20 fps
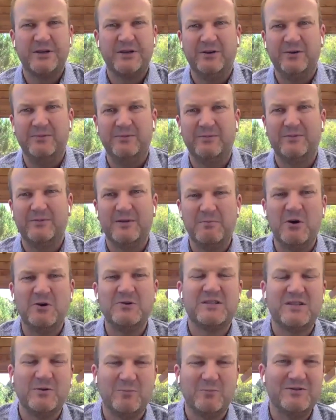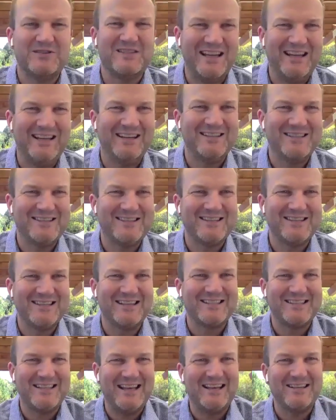So the most that we've seen is the
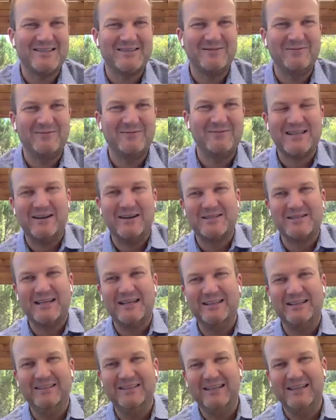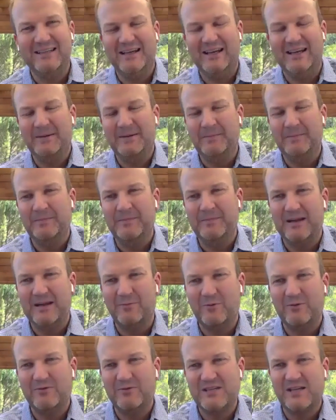$6,000 for San Jose,
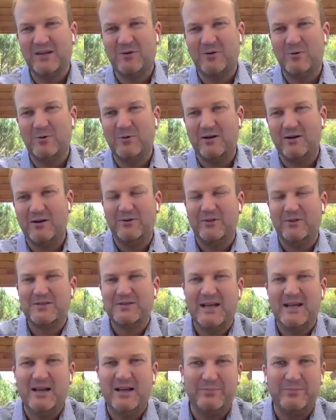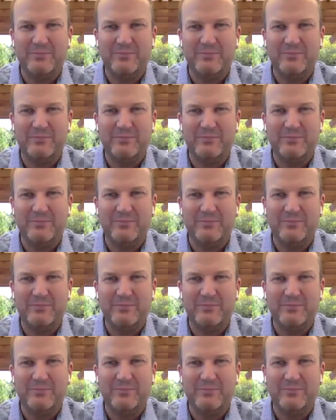and we've seen quite a few of those now.